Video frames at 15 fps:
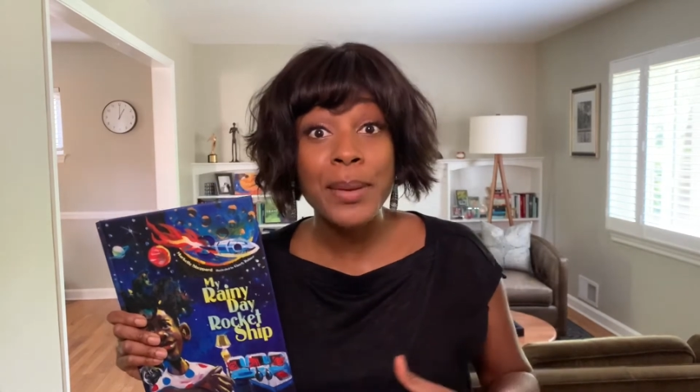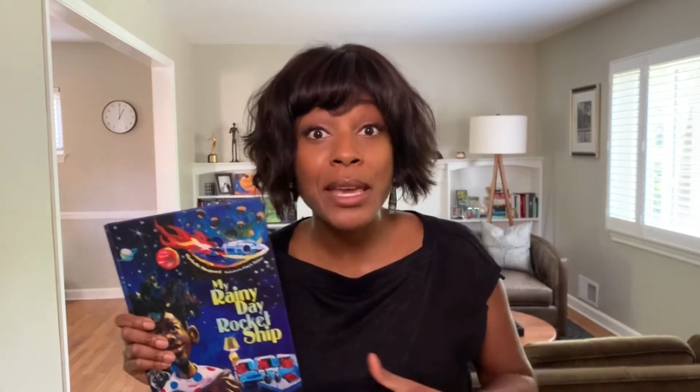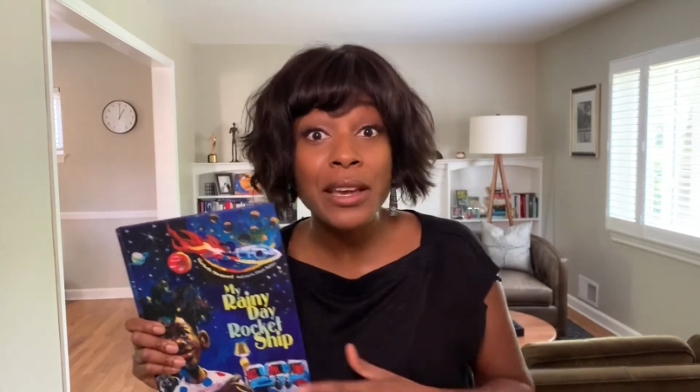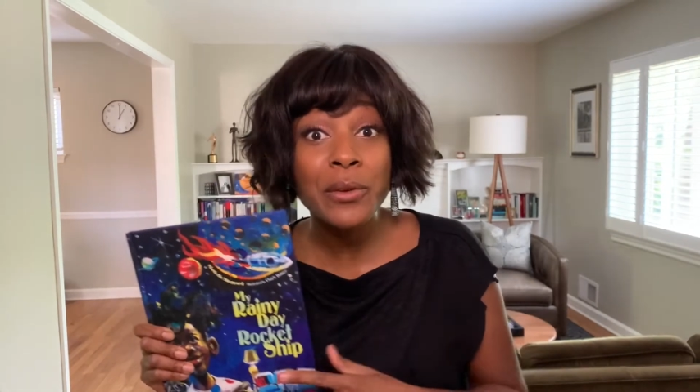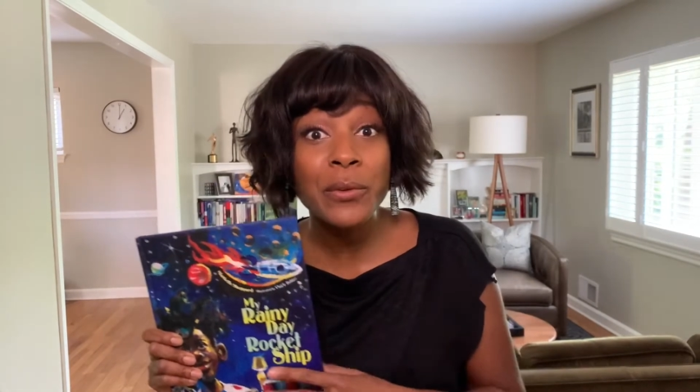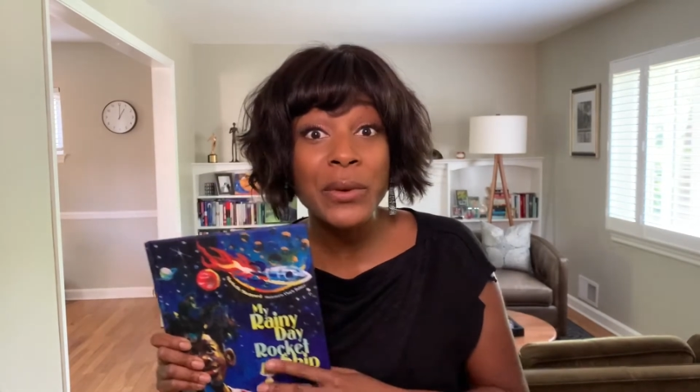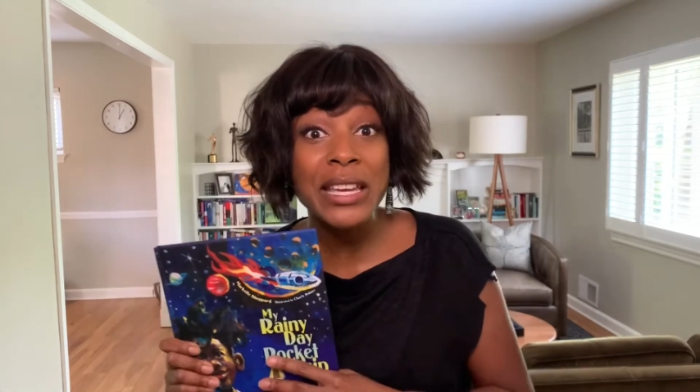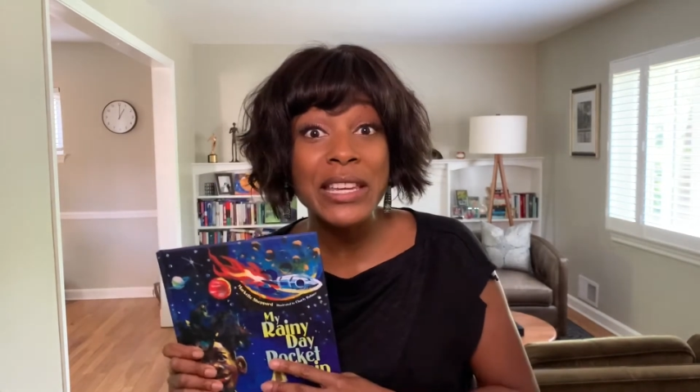
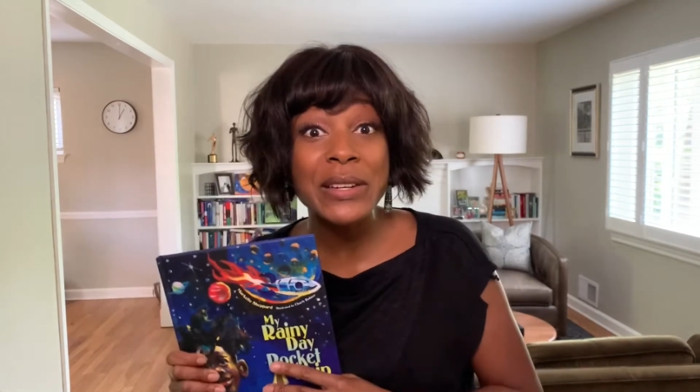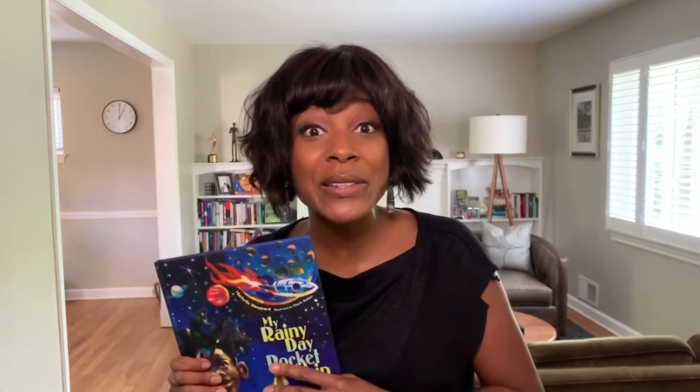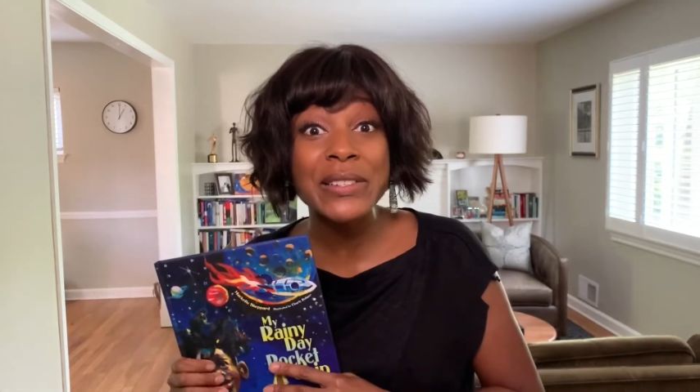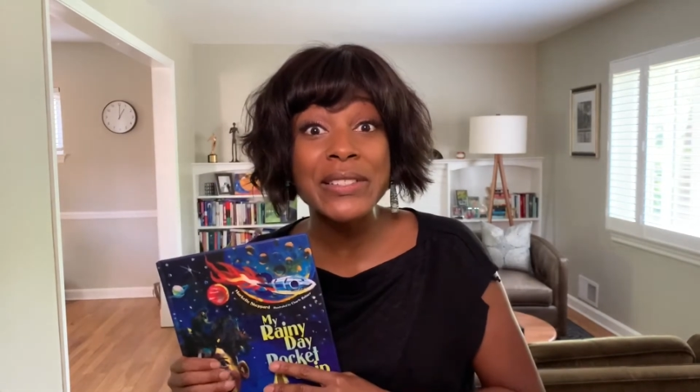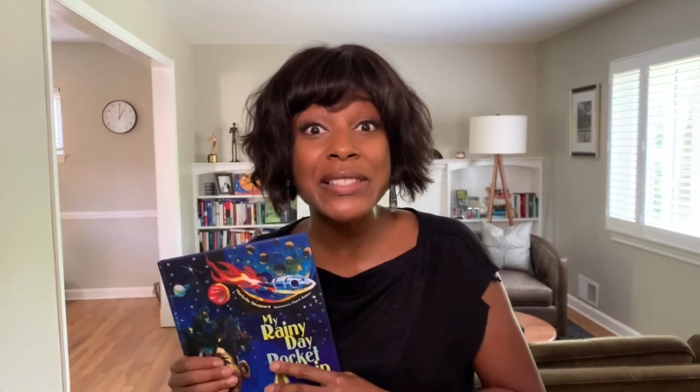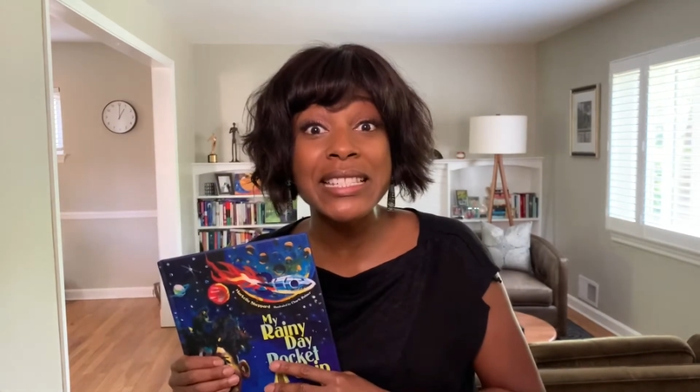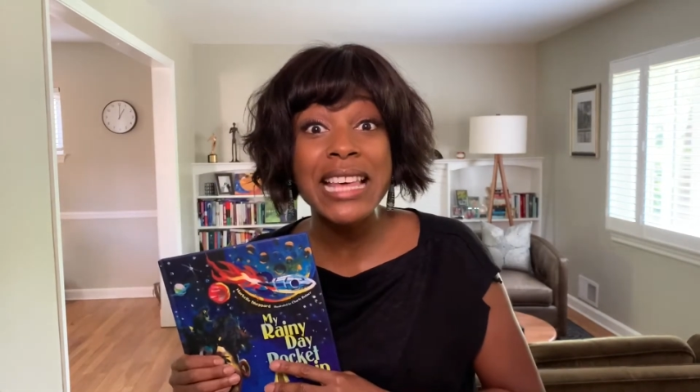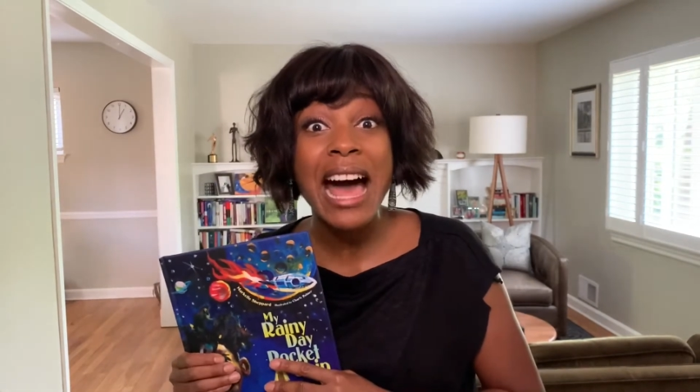big
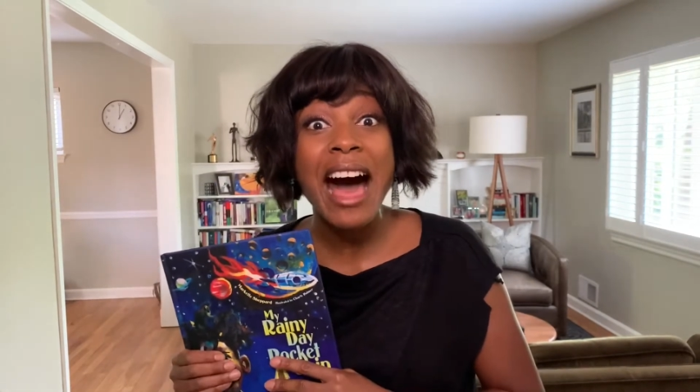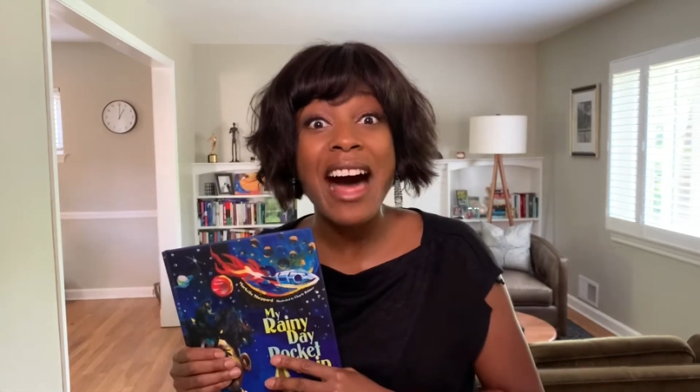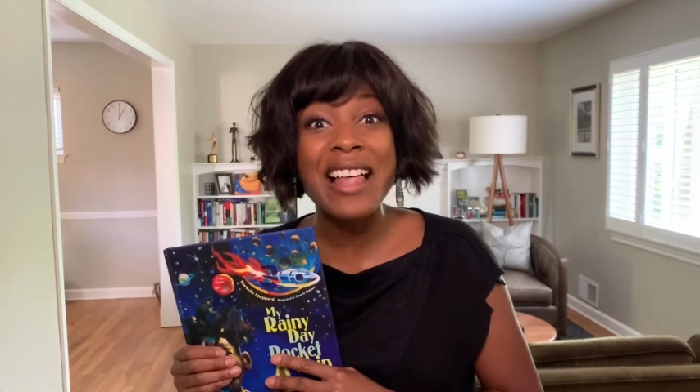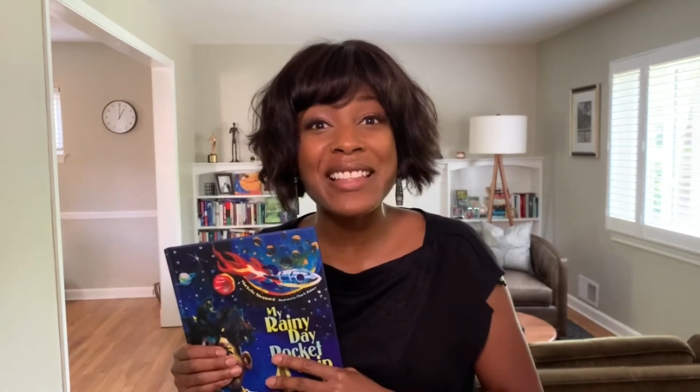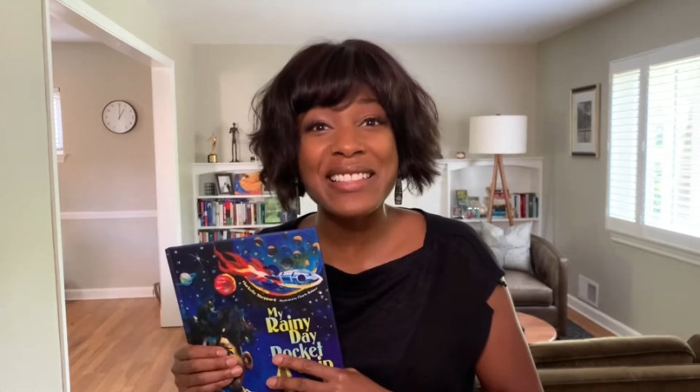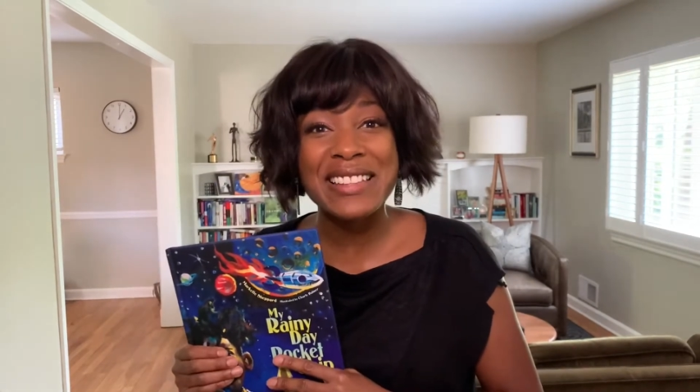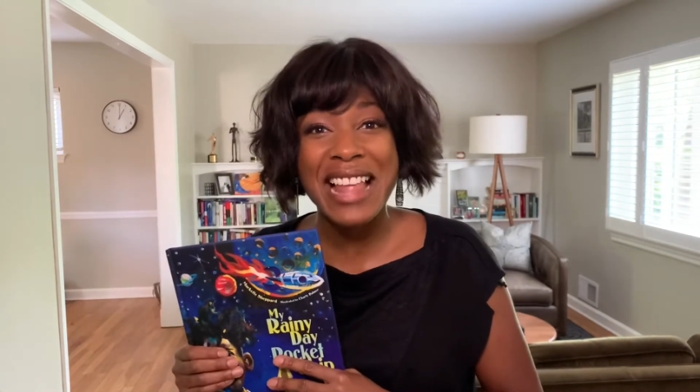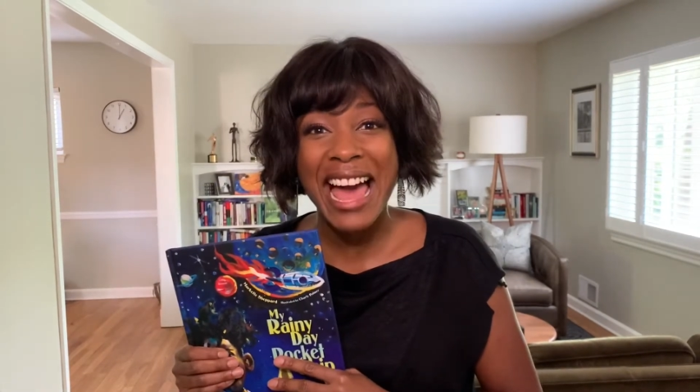readers
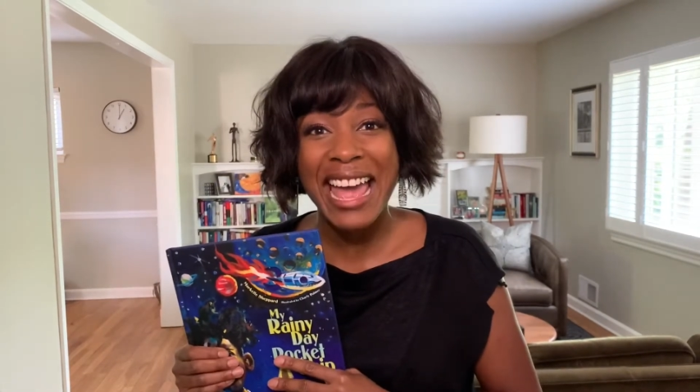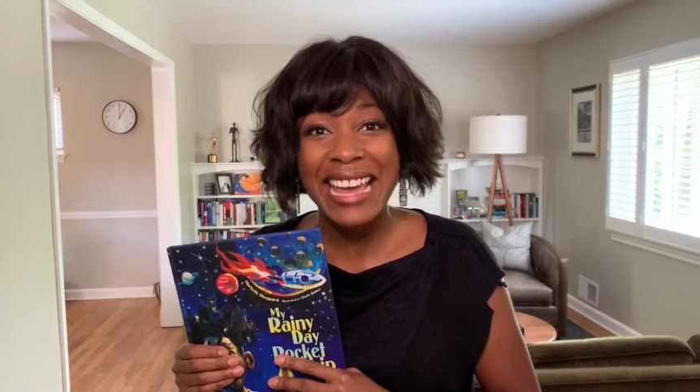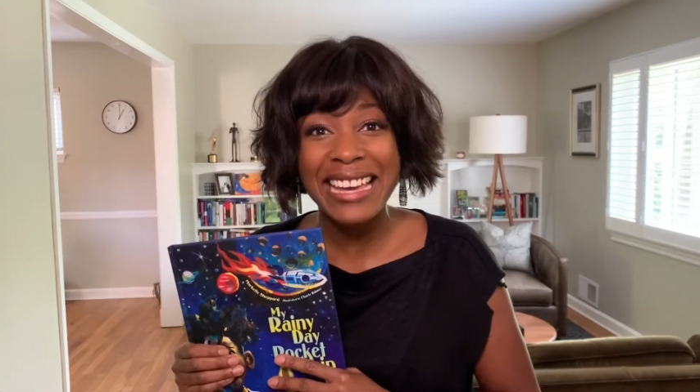alike.